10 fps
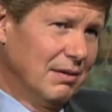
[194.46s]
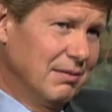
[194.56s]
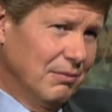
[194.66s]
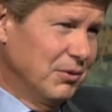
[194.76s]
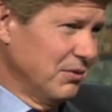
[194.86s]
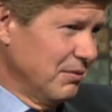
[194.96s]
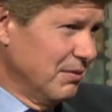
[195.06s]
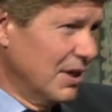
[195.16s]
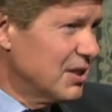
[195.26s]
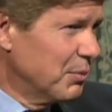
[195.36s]
was
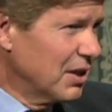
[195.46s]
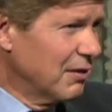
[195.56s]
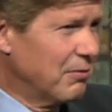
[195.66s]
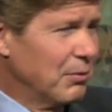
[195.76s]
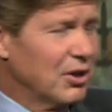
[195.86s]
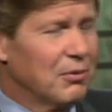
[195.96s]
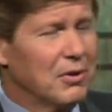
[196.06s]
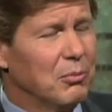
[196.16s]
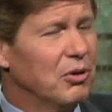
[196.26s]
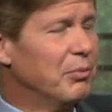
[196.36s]
intimately familiar
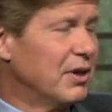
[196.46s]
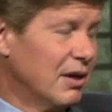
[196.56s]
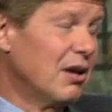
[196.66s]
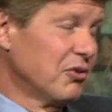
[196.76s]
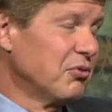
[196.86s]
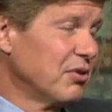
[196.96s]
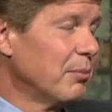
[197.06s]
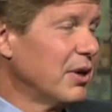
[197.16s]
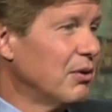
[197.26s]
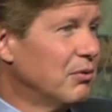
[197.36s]
with the movement, and also
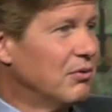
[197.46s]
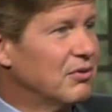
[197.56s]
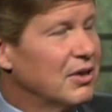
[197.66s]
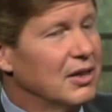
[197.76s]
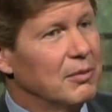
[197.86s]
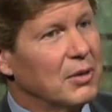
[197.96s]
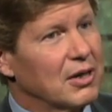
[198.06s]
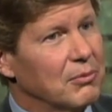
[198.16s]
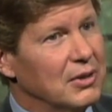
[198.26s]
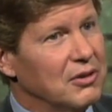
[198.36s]
somebody who had studied
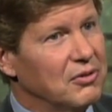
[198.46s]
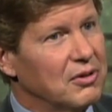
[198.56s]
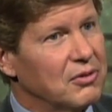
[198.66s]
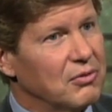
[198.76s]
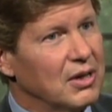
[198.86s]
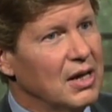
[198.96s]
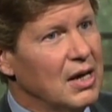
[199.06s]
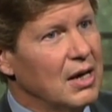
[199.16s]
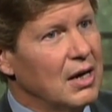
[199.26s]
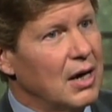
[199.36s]
American religious history,
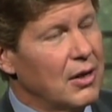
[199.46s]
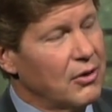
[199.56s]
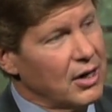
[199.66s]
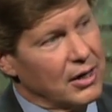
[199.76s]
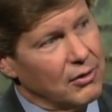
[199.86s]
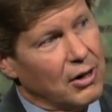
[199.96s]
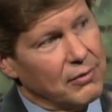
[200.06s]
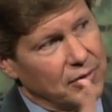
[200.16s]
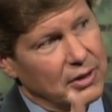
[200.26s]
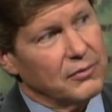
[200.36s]
I thought I could
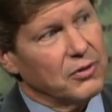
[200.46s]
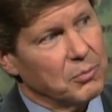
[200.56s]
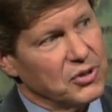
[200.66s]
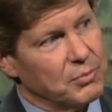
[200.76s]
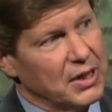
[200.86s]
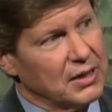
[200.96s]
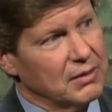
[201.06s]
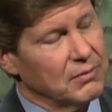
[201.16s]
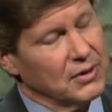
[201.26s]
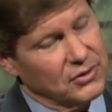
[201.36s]
offer a different
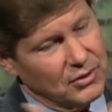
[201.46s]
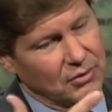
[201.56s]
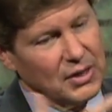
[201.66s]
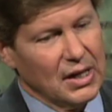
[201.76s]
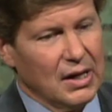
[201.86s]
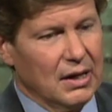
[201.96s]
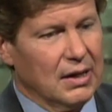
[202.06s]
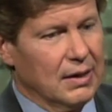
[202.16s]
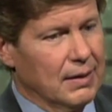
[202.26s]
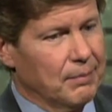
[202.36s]
perspective. And so
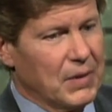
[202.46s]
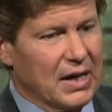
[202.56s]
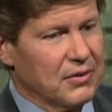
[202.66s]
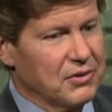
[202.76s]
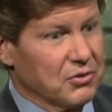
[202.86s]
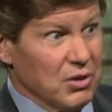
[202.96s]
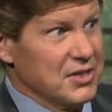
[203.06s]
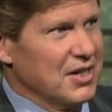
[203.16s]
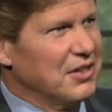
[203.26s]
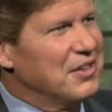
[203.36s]
I got this
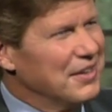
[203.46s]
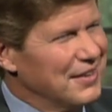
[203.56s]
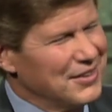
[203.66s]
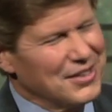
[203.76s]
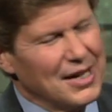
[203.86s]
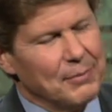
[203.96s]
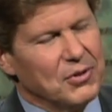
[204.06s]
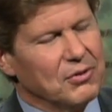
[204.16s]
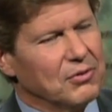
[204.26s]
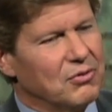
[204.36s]
crazy idea at the time
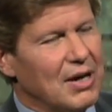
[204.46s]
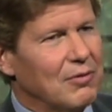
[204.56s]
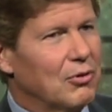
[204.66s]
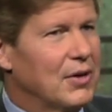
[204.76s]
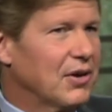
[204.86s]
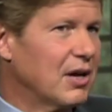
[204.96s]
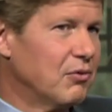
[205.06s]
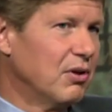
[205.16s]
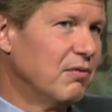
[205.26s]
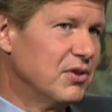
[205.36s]
to travel around the
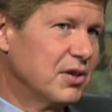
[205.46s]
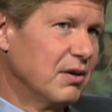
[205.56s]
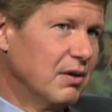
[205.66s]
country and visit